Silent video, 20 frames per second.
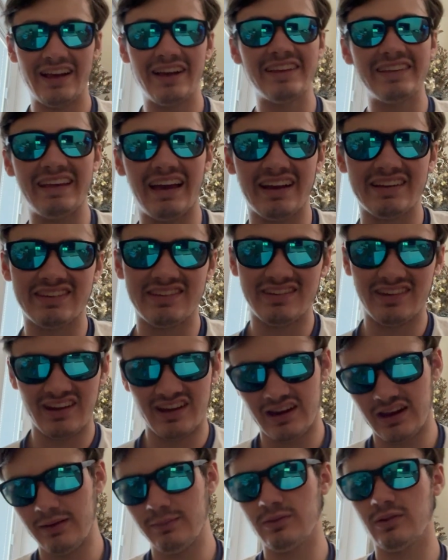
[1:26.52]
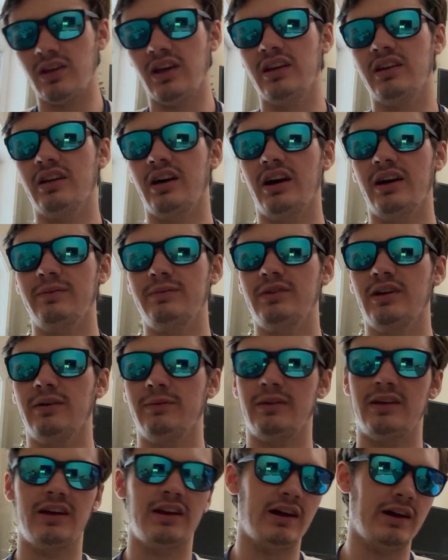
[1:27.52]
Texas A&M's getting hyped up.
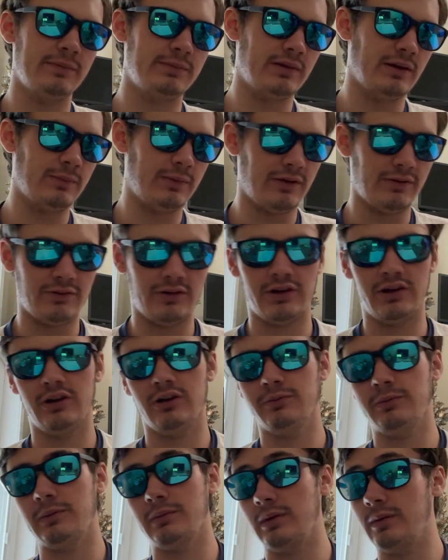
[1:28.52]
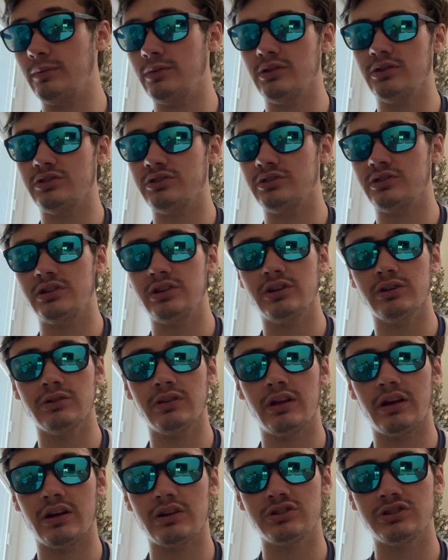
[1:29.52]
They get hyped up every year, but maybe this is the year
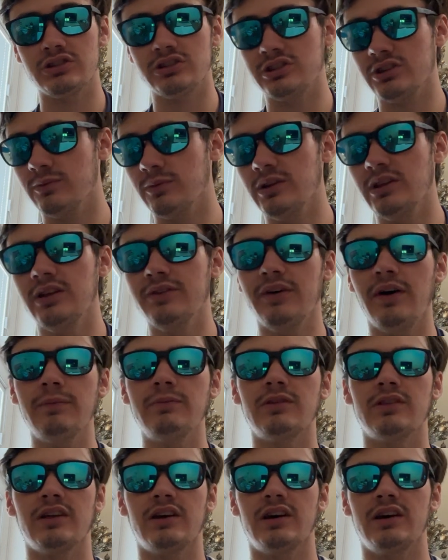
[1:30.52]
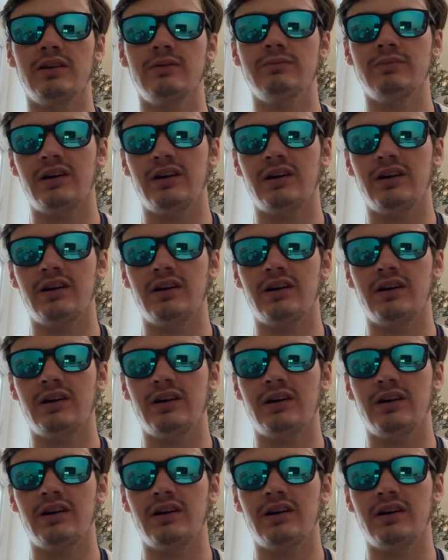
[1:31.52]
they actually somewhat live up to the hype.